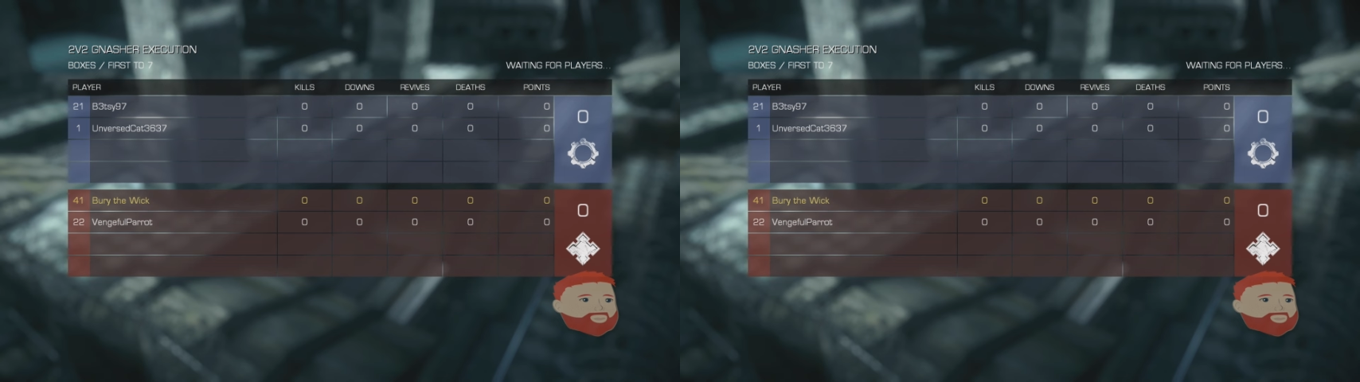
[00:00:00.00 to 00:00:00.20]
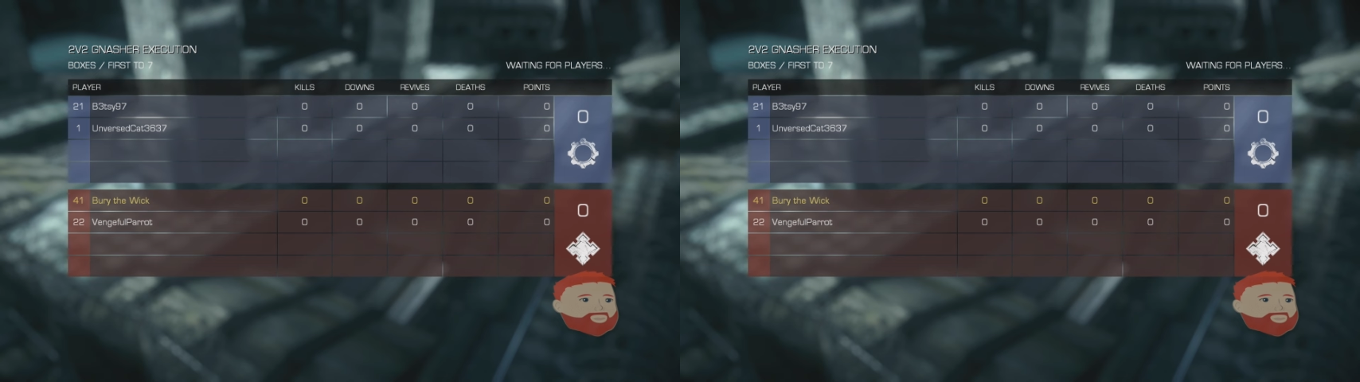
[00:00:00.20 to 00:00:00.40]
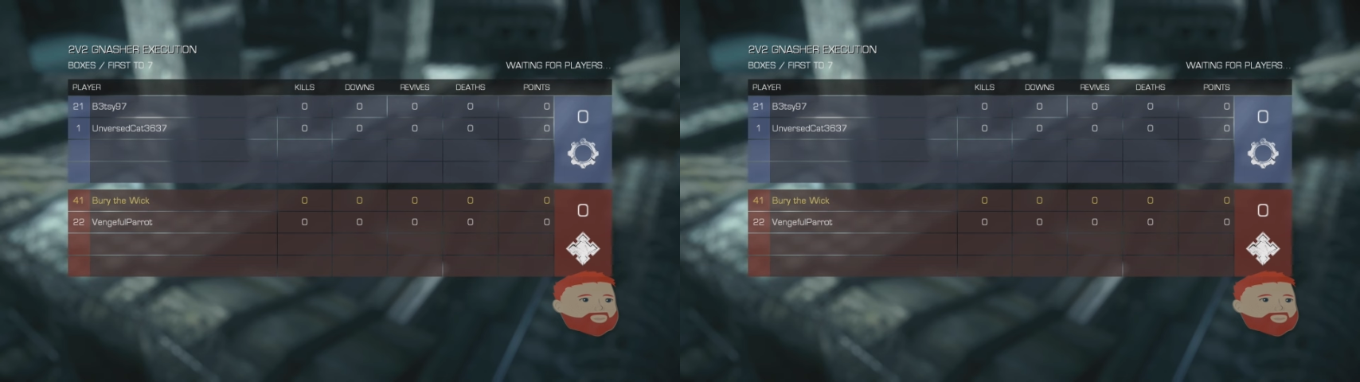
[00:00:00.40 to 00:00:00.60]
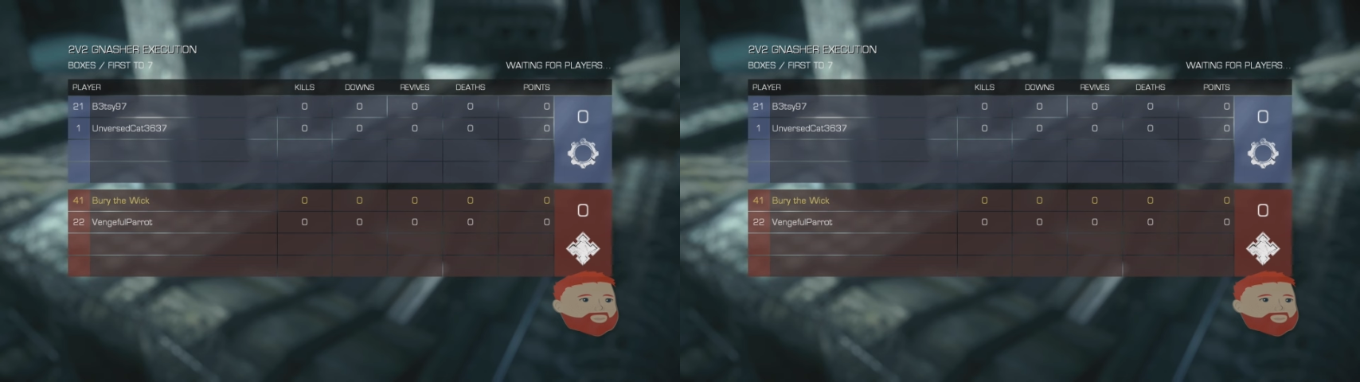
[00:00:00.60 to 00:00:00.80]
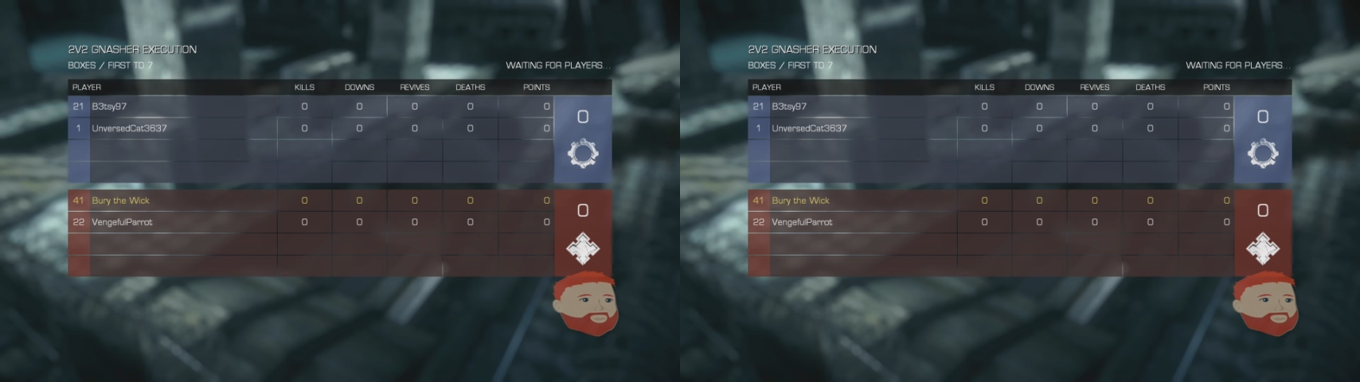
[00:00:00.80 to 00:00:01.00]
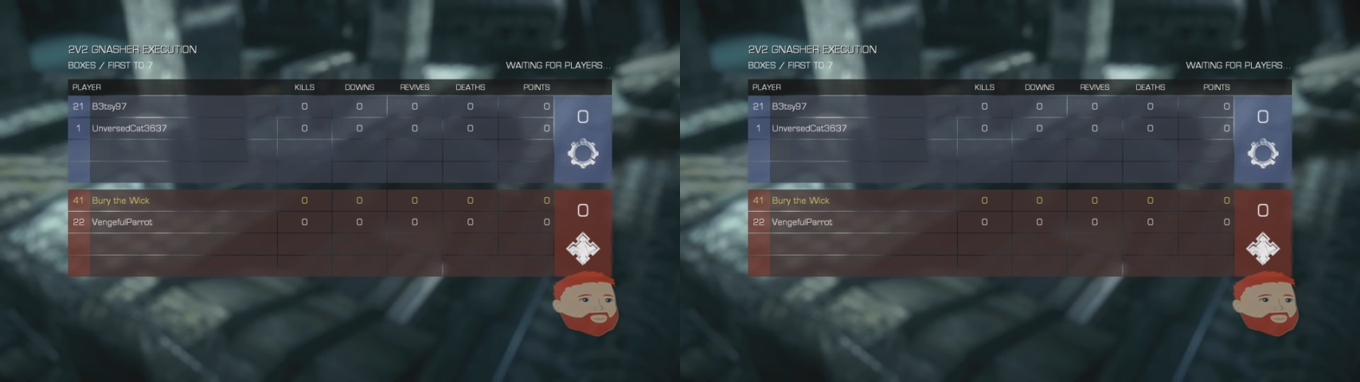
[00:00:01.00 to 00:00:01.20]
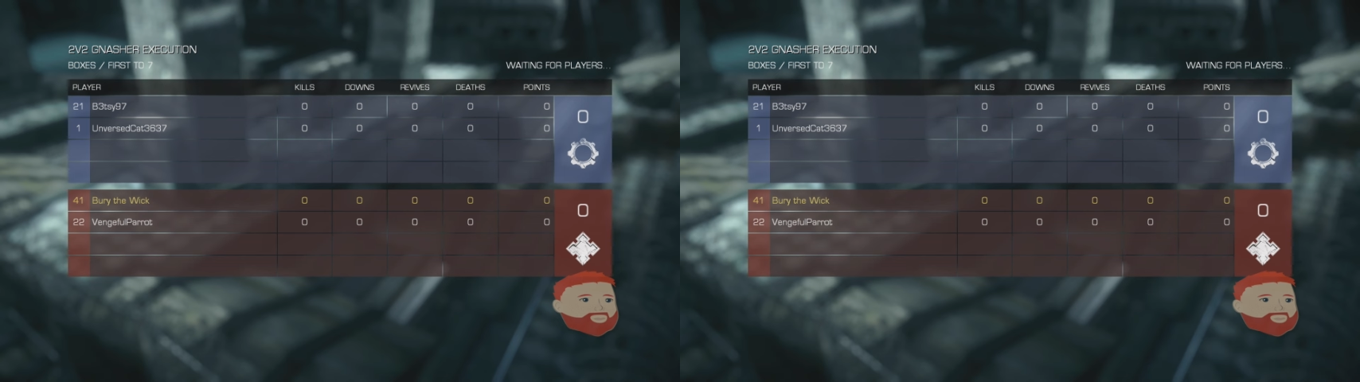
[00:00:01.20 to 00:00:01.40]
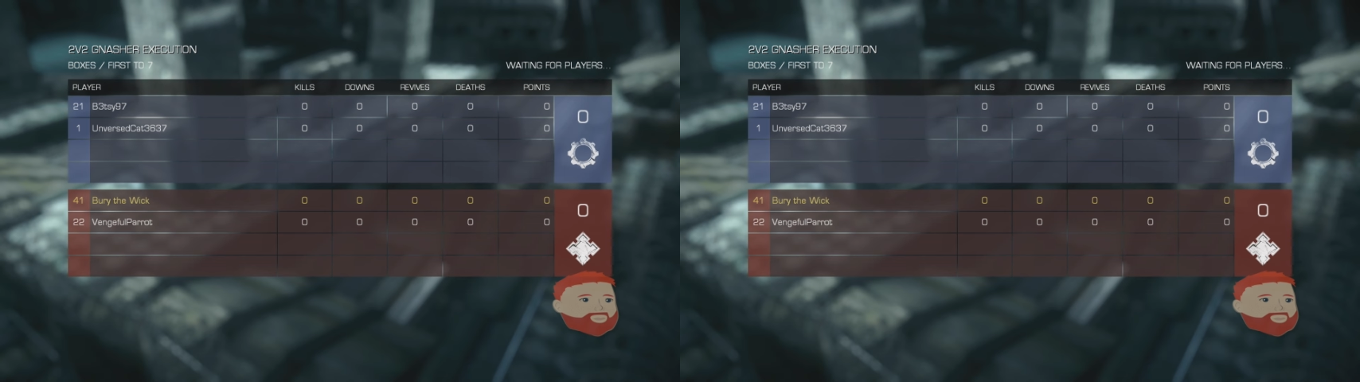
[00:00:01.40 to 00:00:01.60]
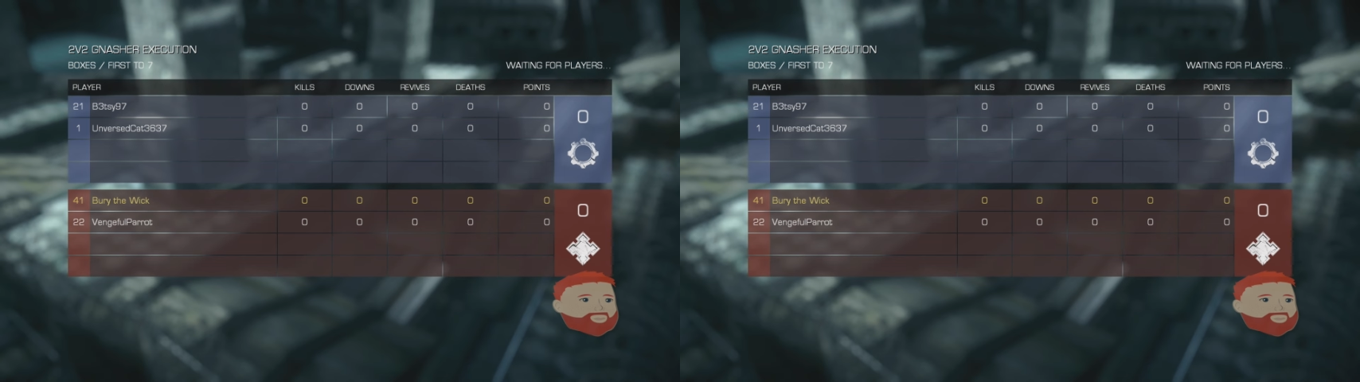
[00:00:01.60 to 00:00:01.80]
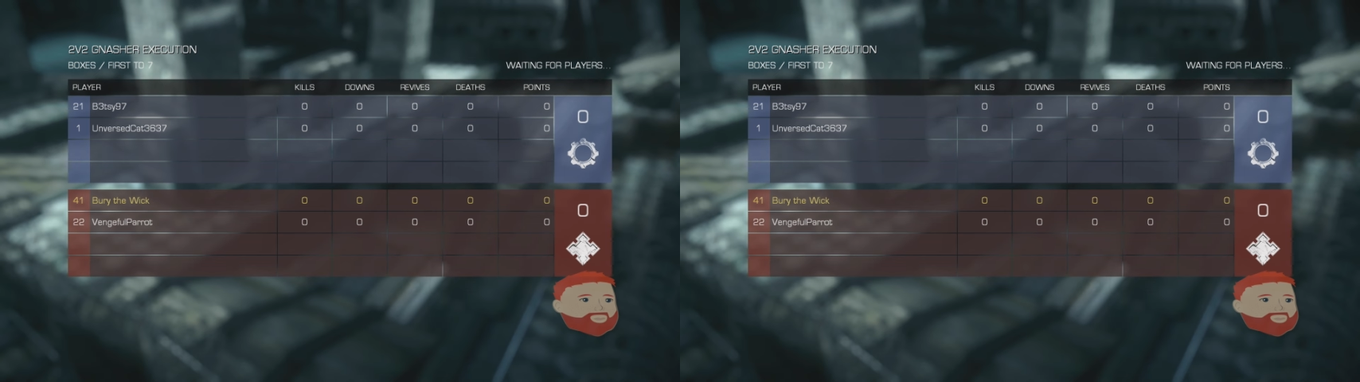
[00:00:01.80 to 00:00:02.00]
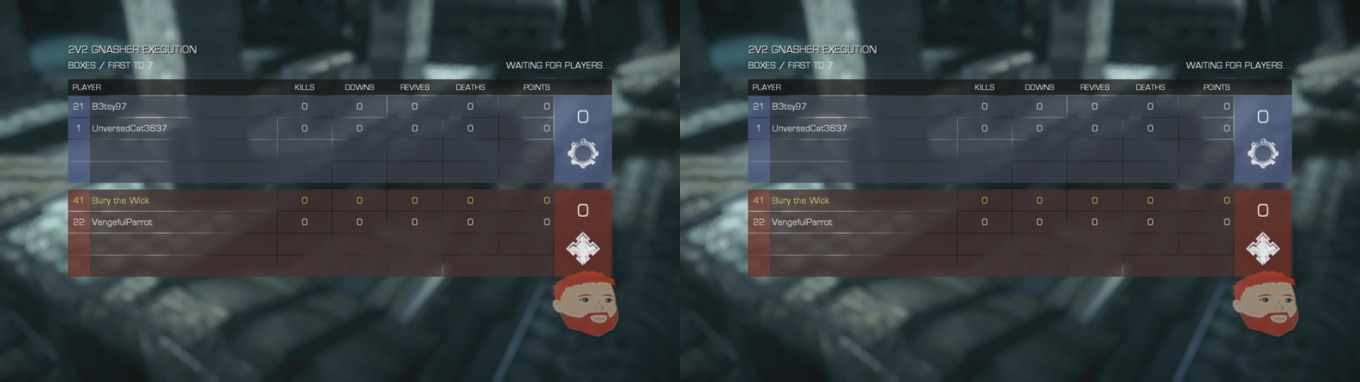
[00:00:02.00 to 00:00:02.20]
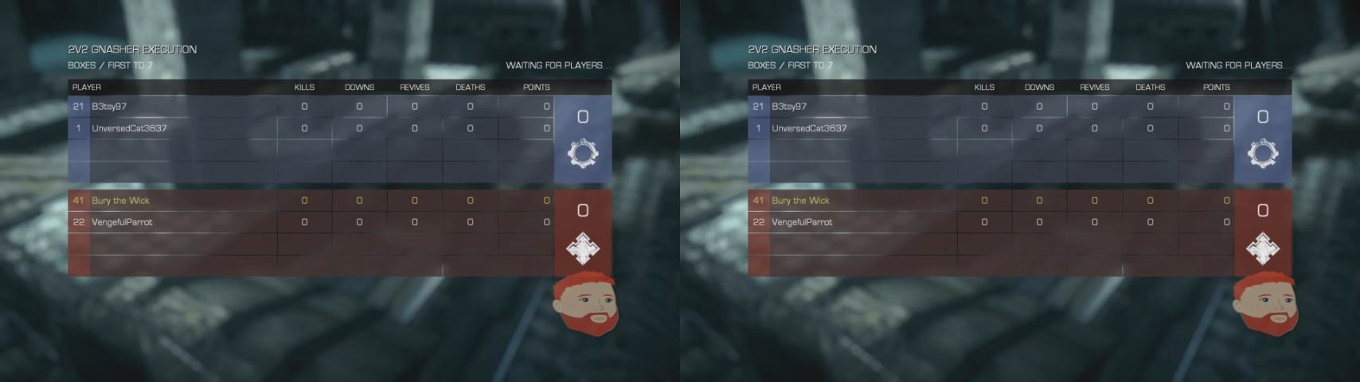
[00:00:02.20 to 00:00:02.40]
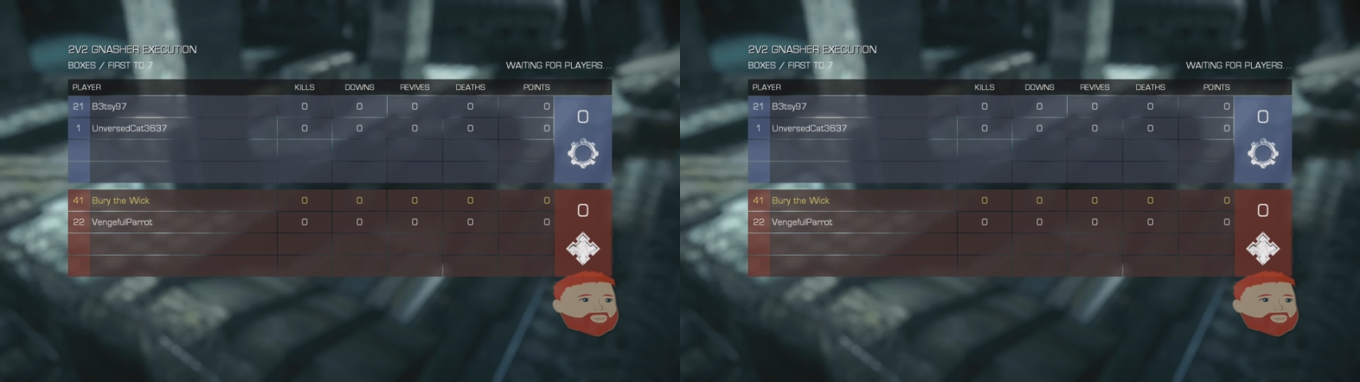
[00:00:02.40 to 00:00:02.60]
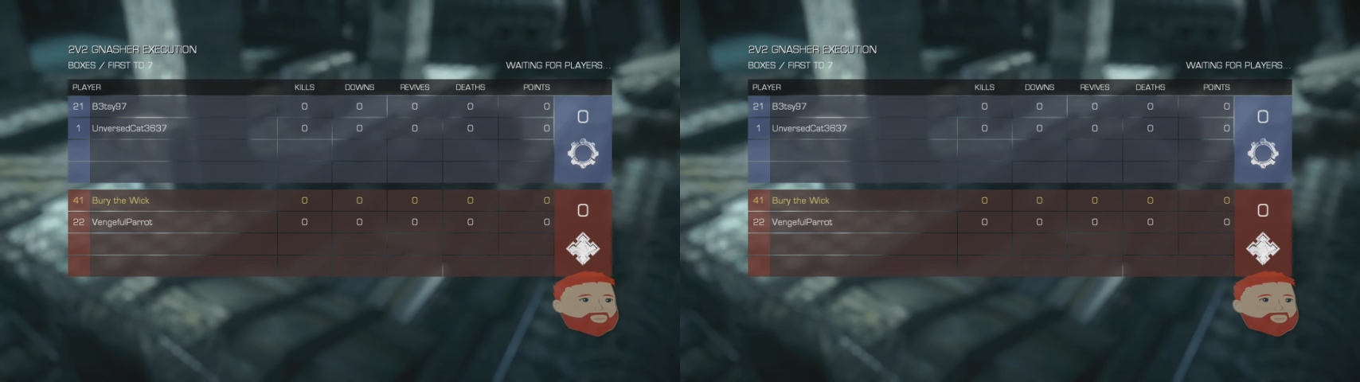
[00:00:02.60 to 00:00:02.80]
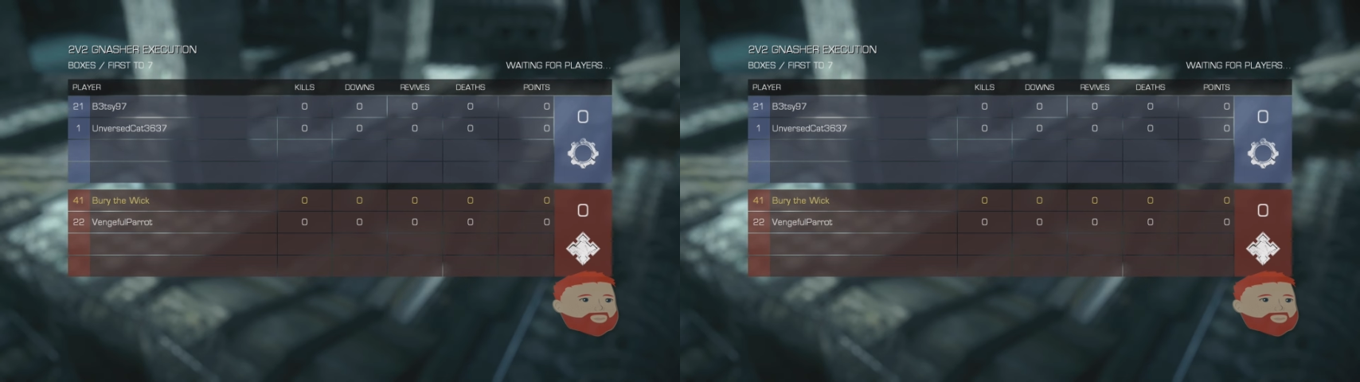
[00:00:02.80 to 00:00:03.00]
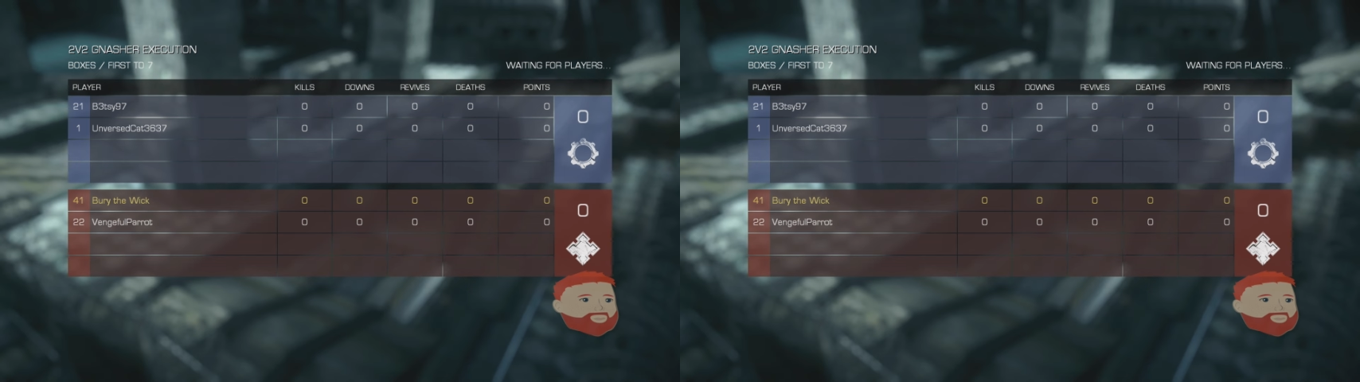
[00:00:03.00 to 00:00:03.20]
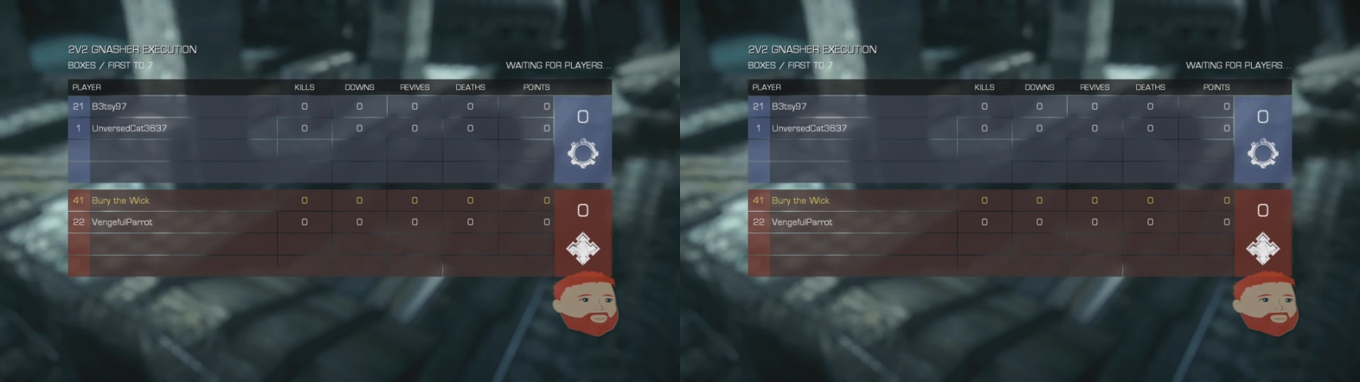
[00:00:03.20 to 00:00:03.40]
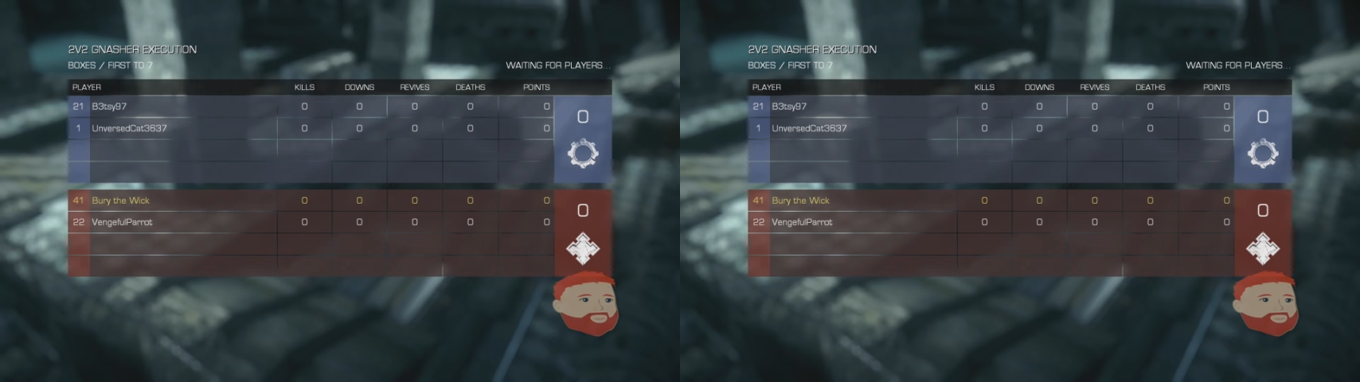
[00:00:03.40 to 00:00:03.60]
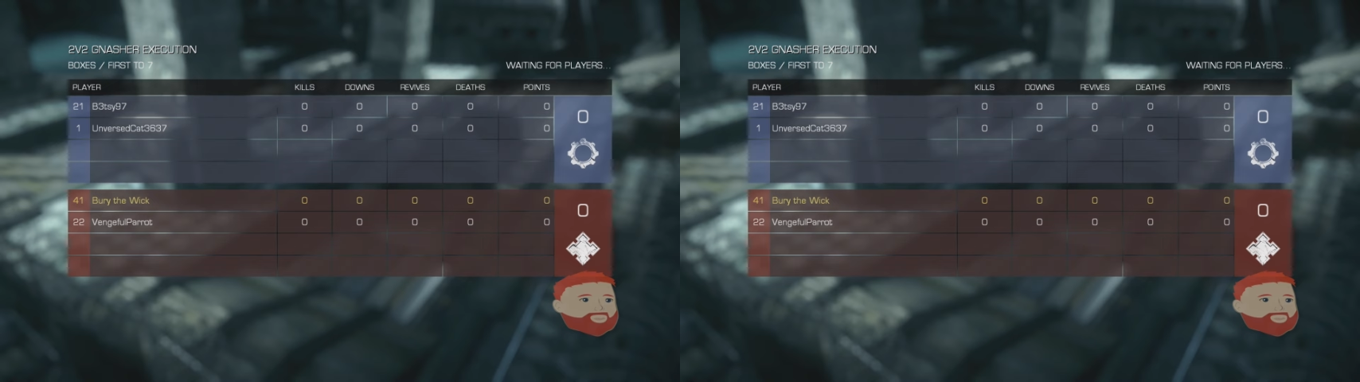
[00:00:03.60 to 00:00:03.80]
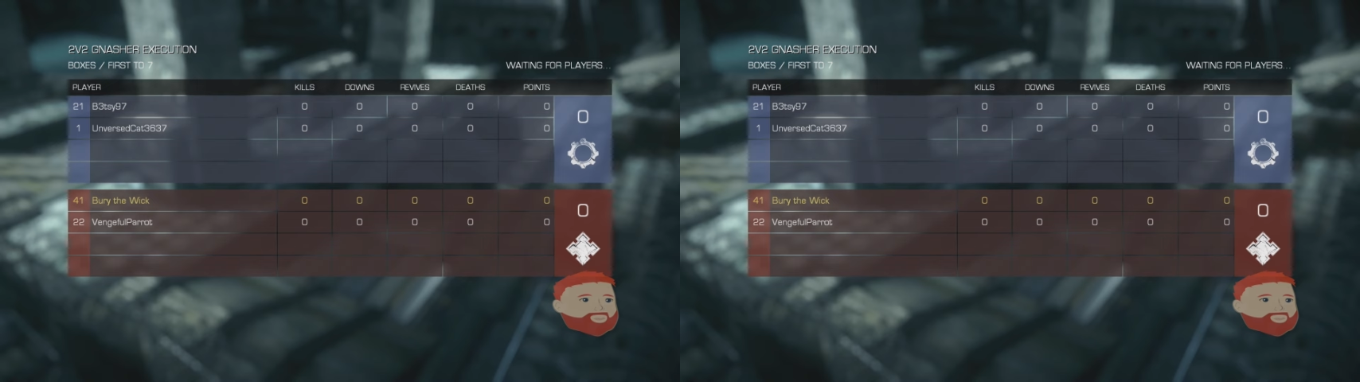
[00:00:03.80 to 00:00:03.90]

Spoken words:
(no speaker visible)